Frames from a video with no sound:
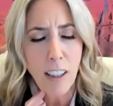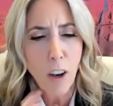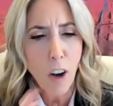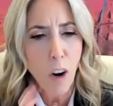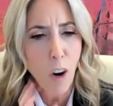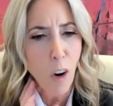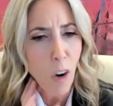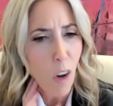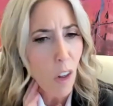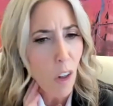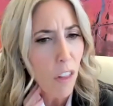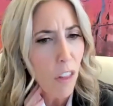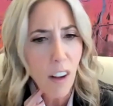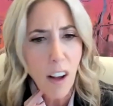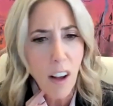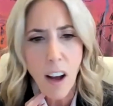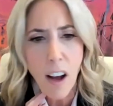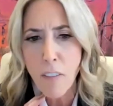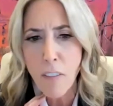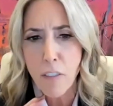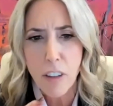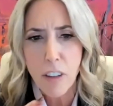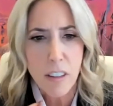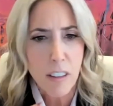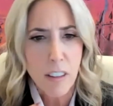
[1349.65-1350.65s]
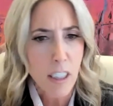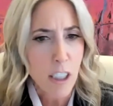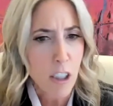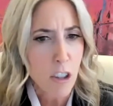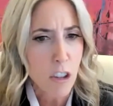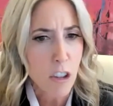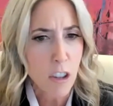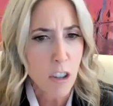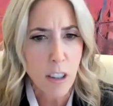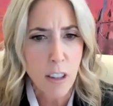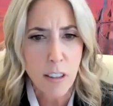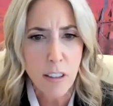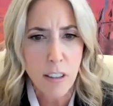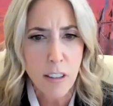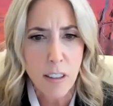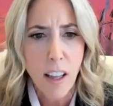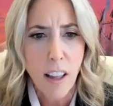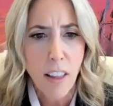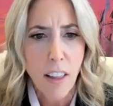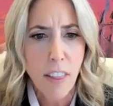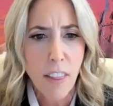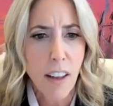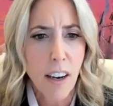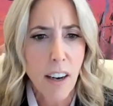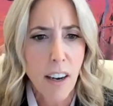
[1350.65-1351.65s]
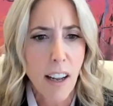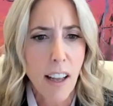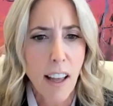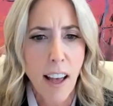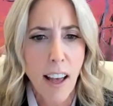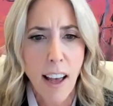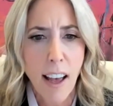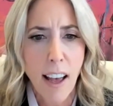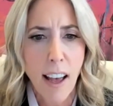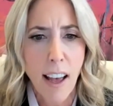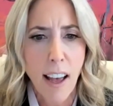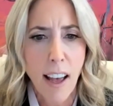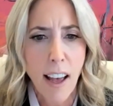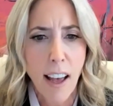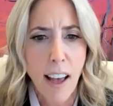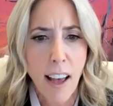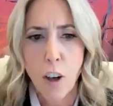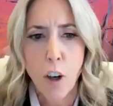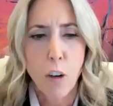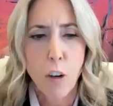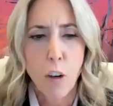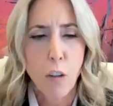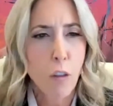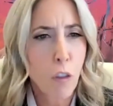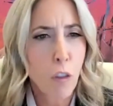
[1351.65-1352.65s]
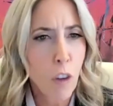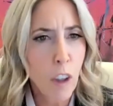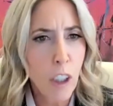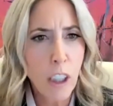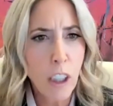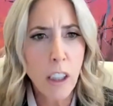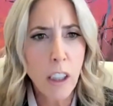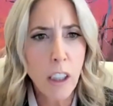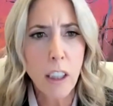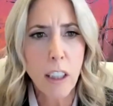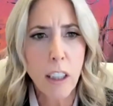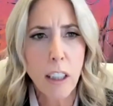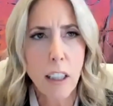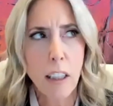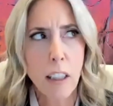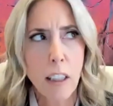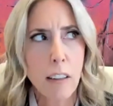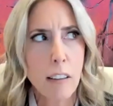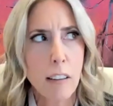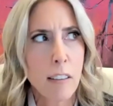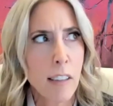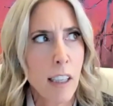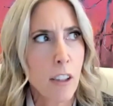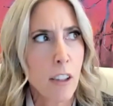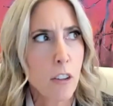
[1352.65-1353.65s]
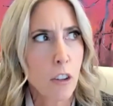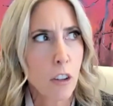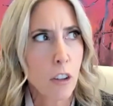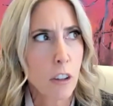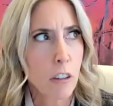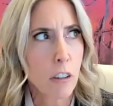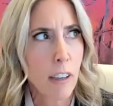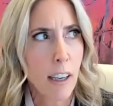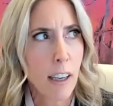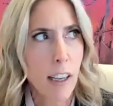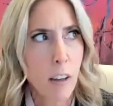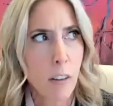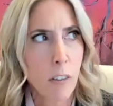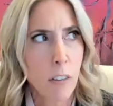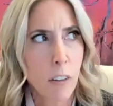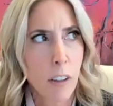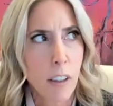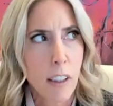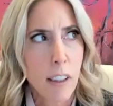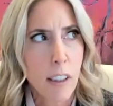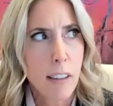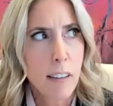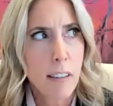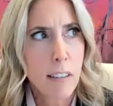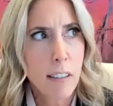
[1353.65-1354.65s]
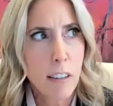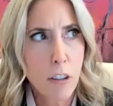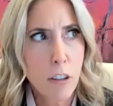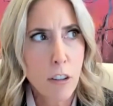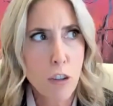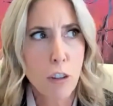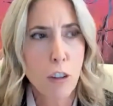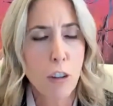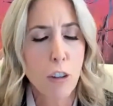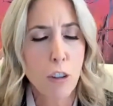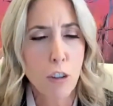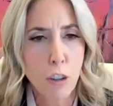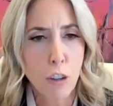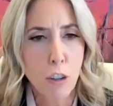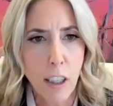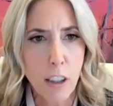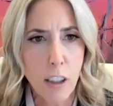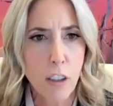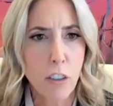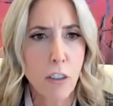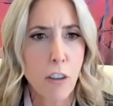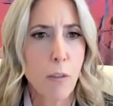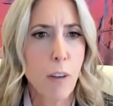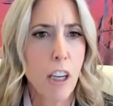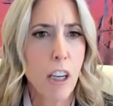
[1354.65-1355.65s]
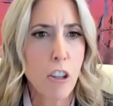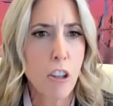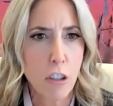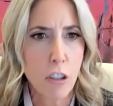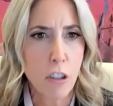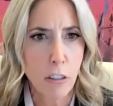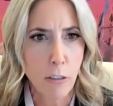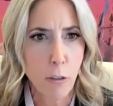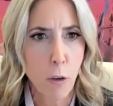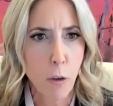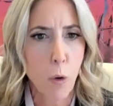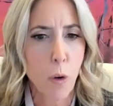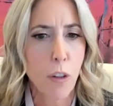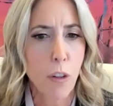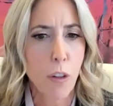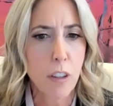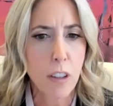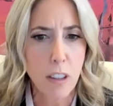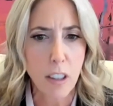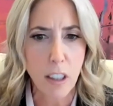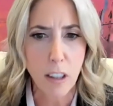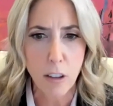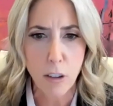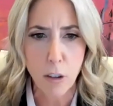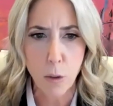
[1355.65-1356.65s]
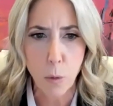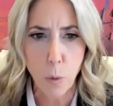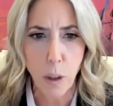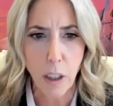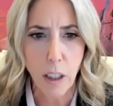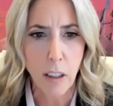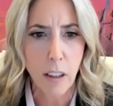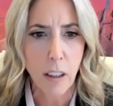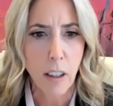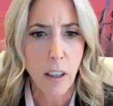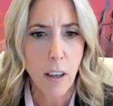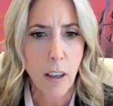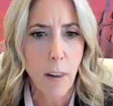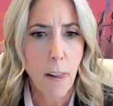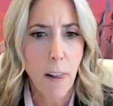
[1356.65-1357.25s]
And all the conversations that I had really centered around digital transformation for the C-suite.